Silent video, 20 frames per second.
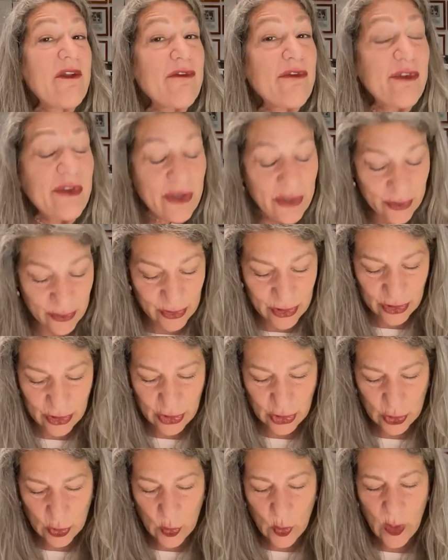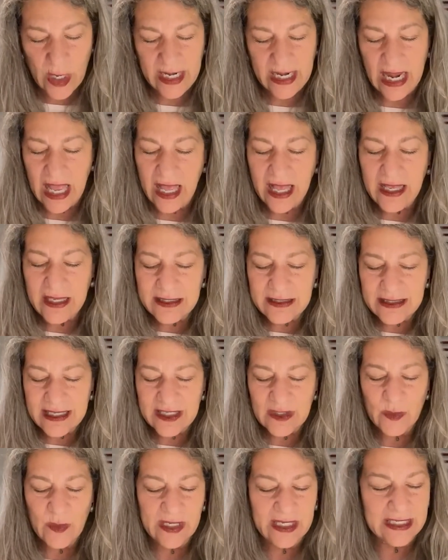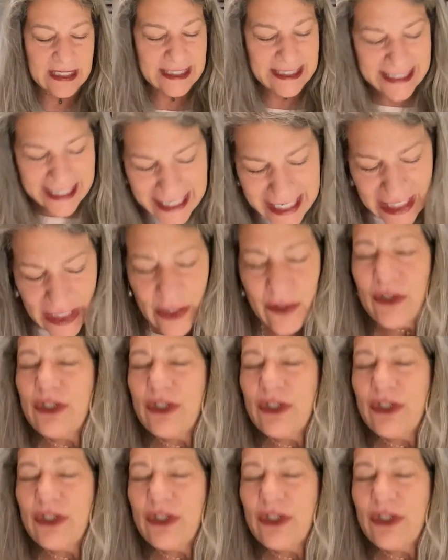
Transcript: for you to join us as we continue